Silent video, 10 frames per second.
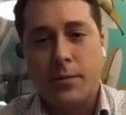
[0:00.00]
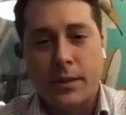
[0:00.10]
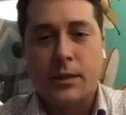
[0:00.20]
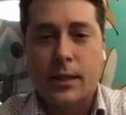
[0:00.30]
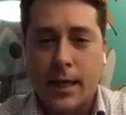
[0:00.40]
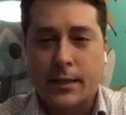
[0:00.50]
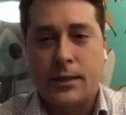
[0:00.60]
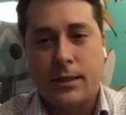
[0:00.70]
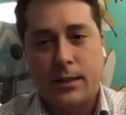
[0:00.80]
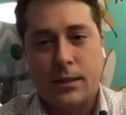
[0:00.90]
It's the
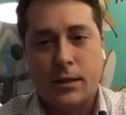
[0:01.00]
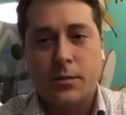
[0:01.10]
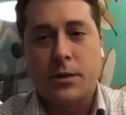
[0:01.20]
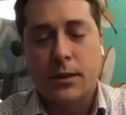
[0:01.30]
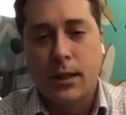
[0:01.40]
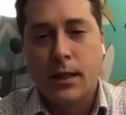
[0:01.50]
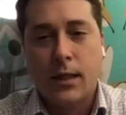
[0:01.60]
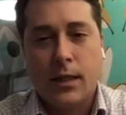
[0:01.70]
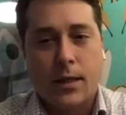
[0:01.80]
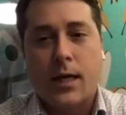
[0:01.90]
legacy systems,
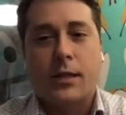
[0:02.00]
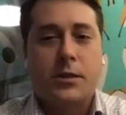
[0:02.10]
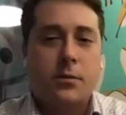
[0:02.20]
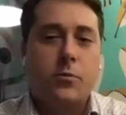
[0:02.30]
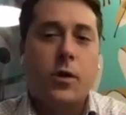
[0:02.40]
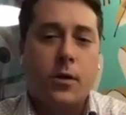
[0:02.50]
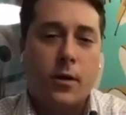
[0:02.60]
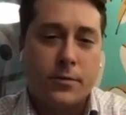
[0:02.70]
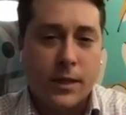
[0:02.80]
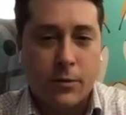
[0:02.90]
the custom
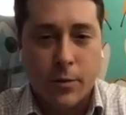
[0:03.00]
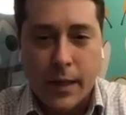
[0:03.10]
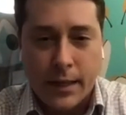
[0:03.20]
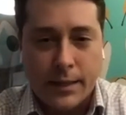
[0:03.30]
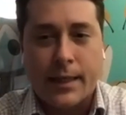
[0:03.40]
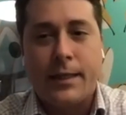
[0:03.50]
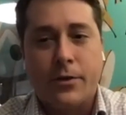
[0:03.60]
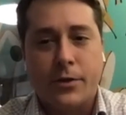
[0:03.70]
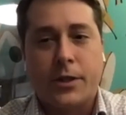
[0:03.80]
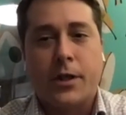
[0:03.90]
one-offs that were made 10
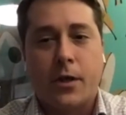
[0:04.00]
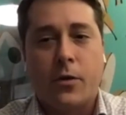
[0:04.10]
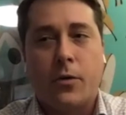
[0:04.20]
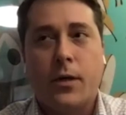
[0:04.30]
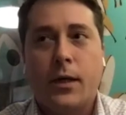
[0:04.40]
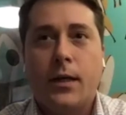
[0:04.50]
years ago,